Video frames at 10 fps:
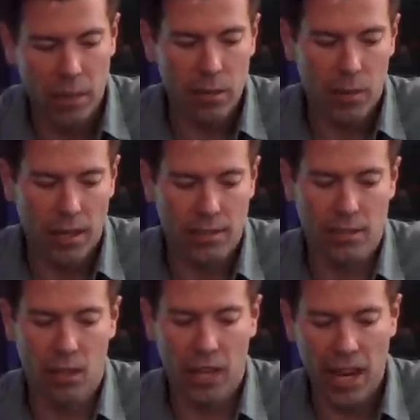pit boss's
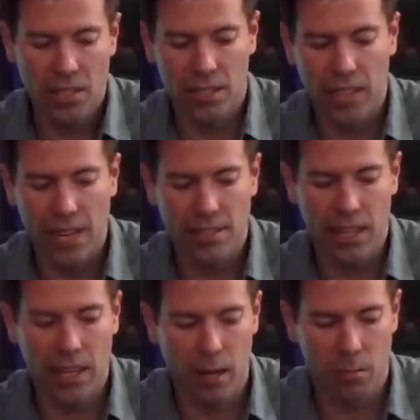location gains
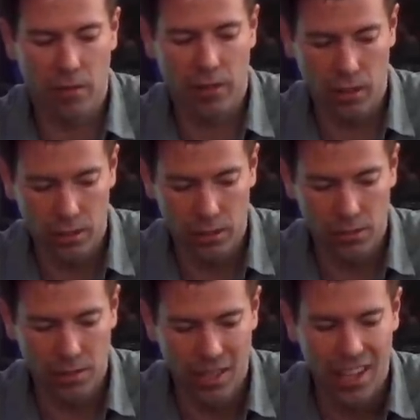any number of
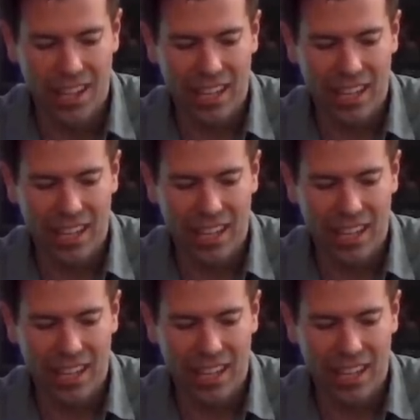clues,